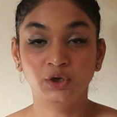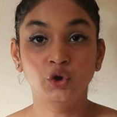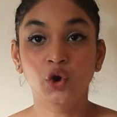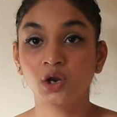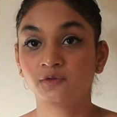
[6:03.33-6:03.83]

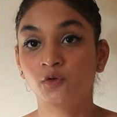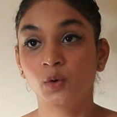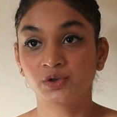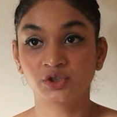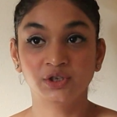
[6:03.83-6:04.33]
not
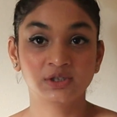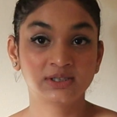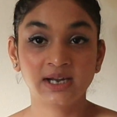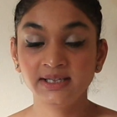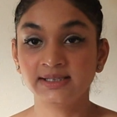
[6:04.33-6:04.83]
focus on your
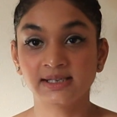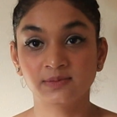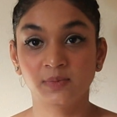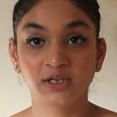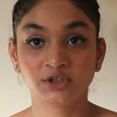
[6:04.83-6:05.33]
studies
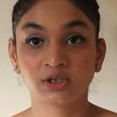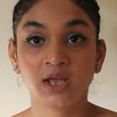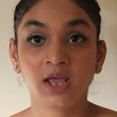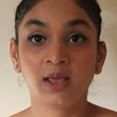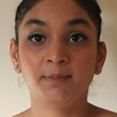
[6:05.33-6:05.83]
as much,
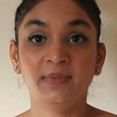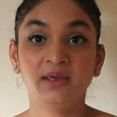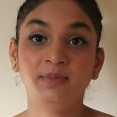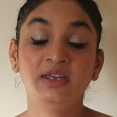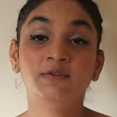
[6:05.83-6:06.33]

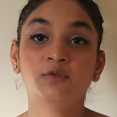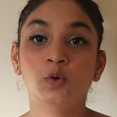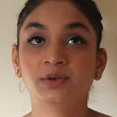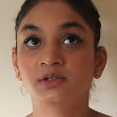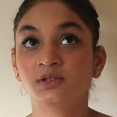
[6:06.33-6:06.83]
maybe
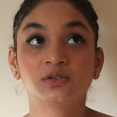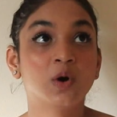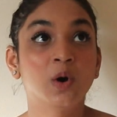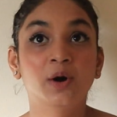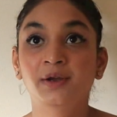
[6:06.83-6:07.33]
focus
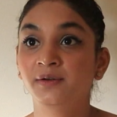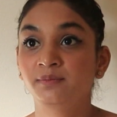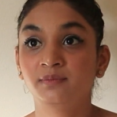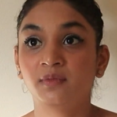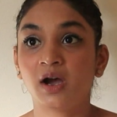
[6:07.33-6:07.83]

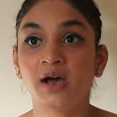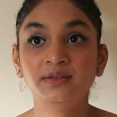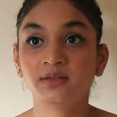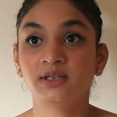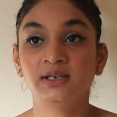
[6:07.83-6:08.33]
on
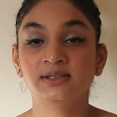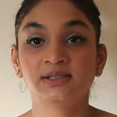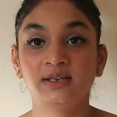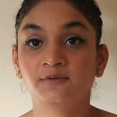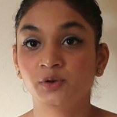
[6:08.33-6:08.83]
other things.
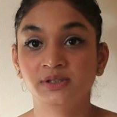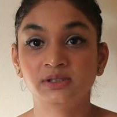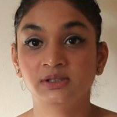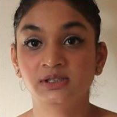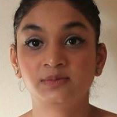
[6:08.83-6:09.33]
Say for
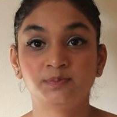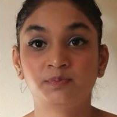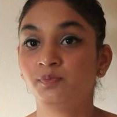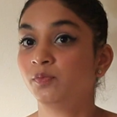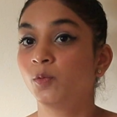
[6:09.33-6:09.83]
instance,
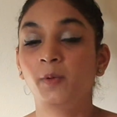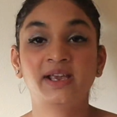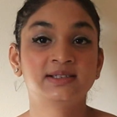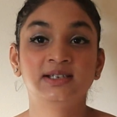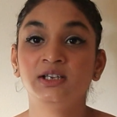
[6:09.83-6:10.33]

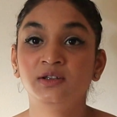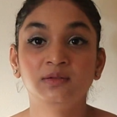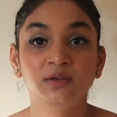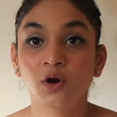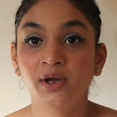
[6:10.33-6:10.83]

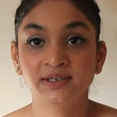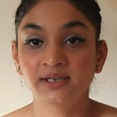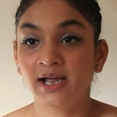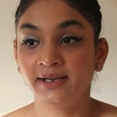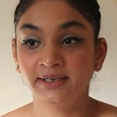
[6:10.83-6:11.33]
wasting your
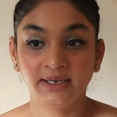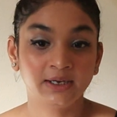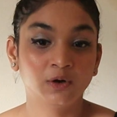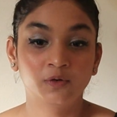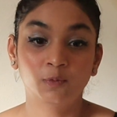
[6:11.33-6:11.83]
entire
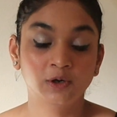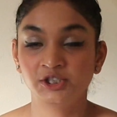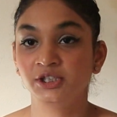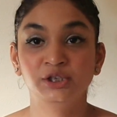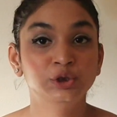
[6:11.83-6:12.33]
day
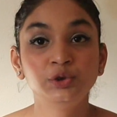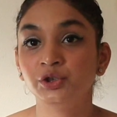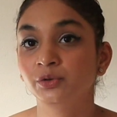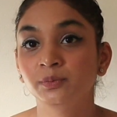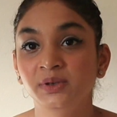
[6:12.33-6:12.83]
watching
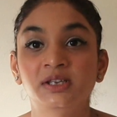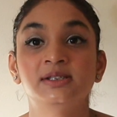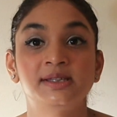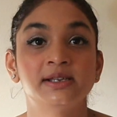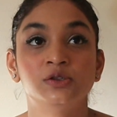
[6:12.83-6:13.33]
YouTube
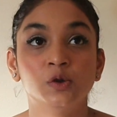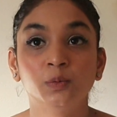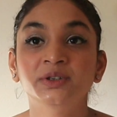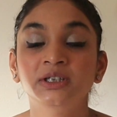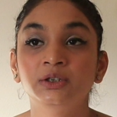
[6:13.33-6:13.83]
because there's
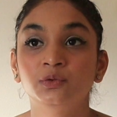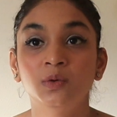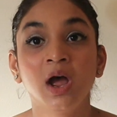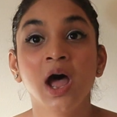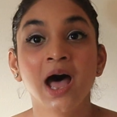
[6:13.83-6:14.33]
nobody to